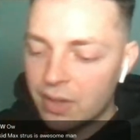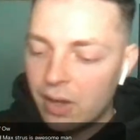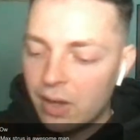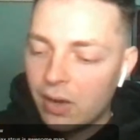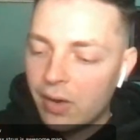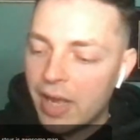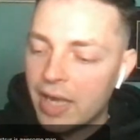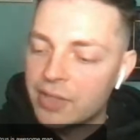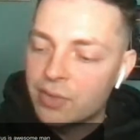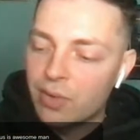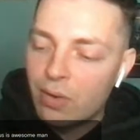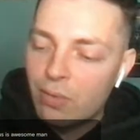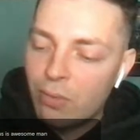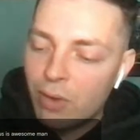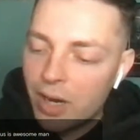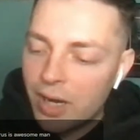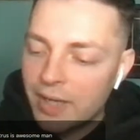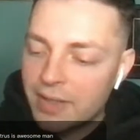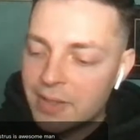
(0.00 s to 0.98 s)
okay, so
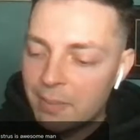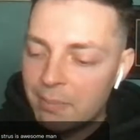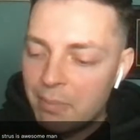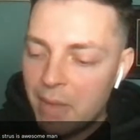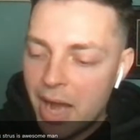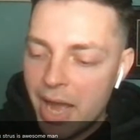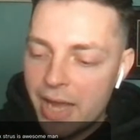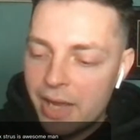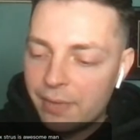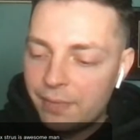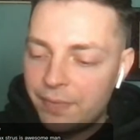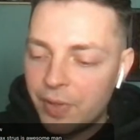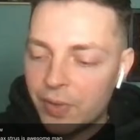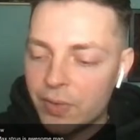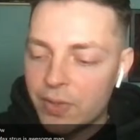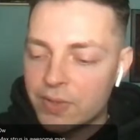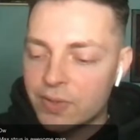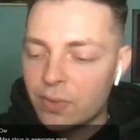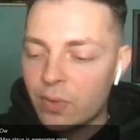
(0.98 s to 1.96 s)
according to Mike of
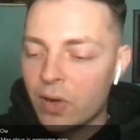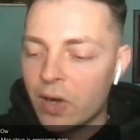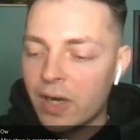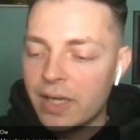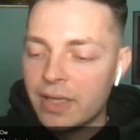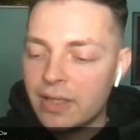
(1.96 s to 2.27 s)
Fear the Sword,